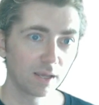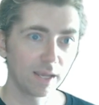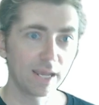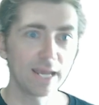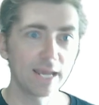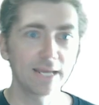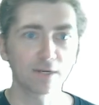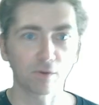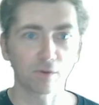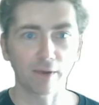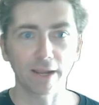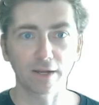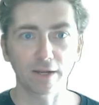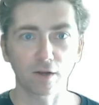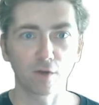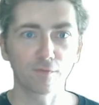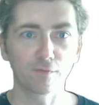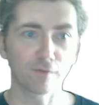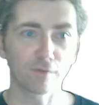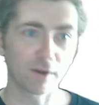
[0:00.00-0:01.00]
iterate
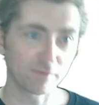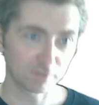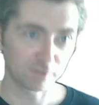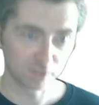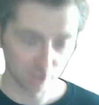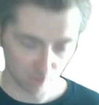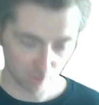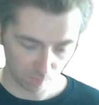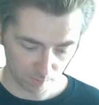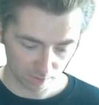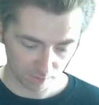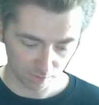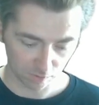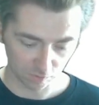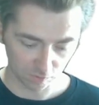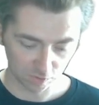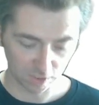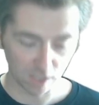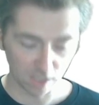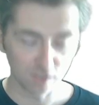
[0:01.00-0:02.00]
over every single one of
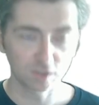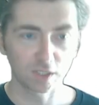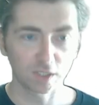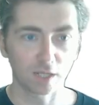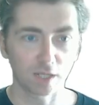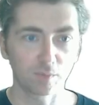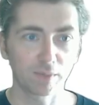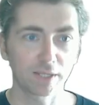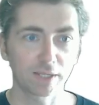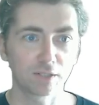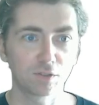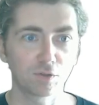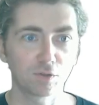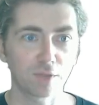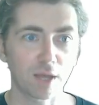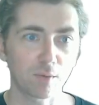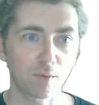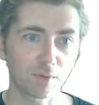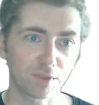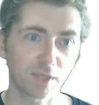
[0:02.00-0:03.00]
those cells, and we can do
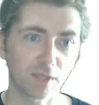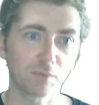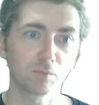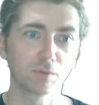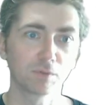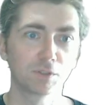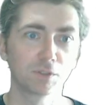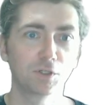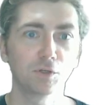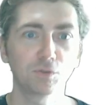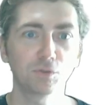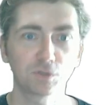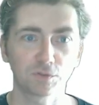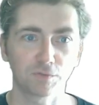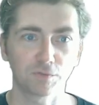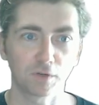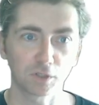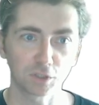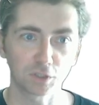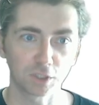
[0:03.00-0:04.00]
that with a reduce
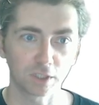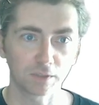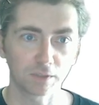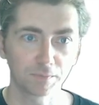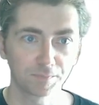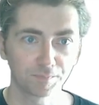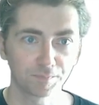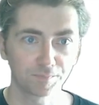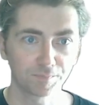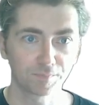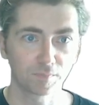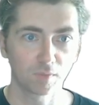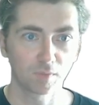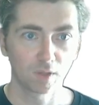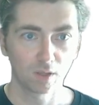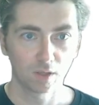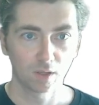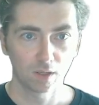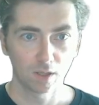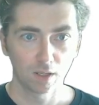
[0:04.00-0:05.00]
function.
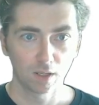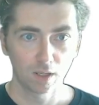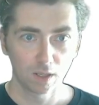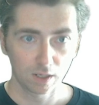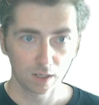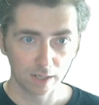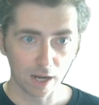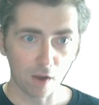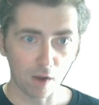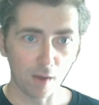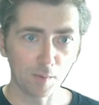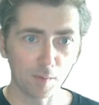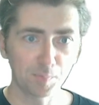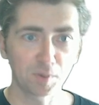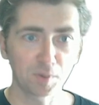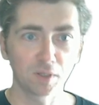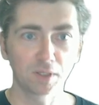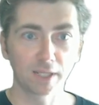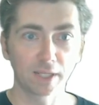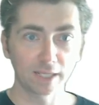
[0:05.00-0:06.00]
Now, I'll
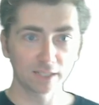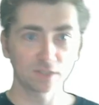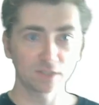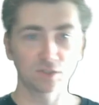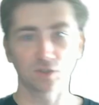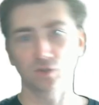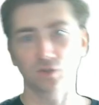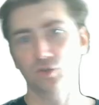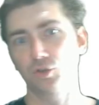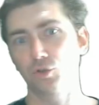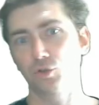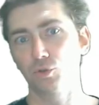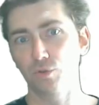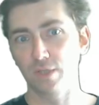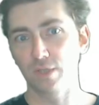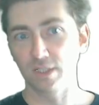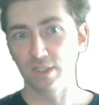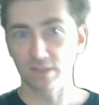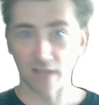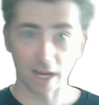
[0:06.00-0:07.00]
put links to
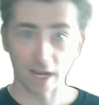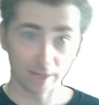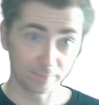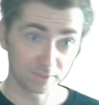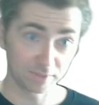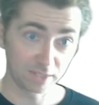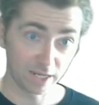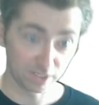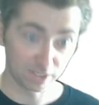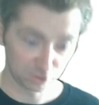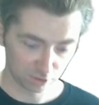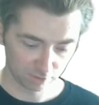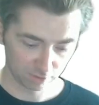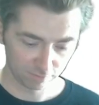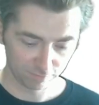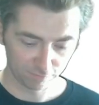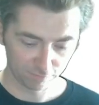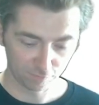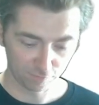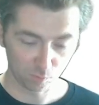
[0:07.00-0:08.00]
the
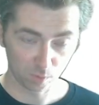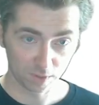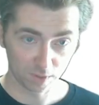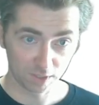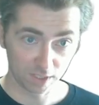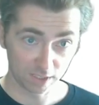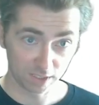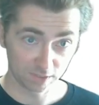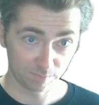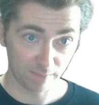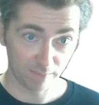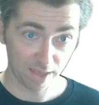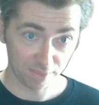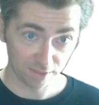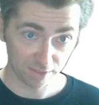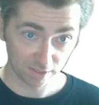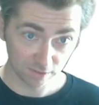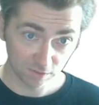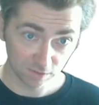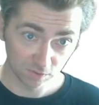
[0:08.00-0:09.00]
documentation for these
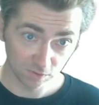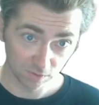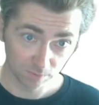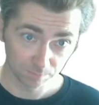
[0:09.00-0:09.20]
methods